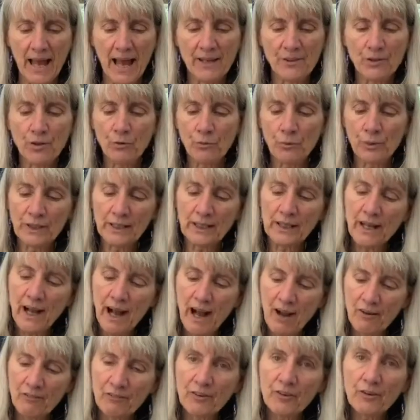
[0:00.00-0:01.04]
I don't want to
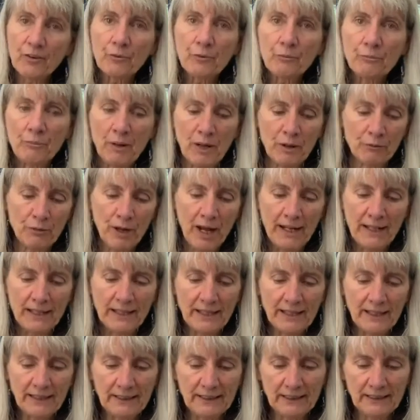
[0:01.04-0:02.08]
cover my
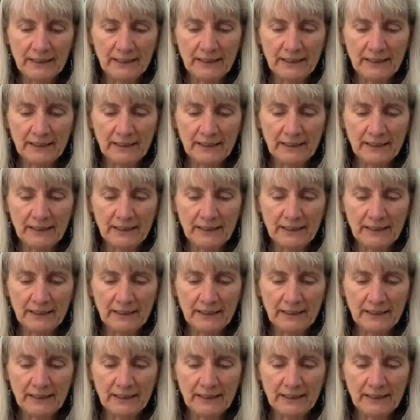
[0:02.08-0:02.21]
writing,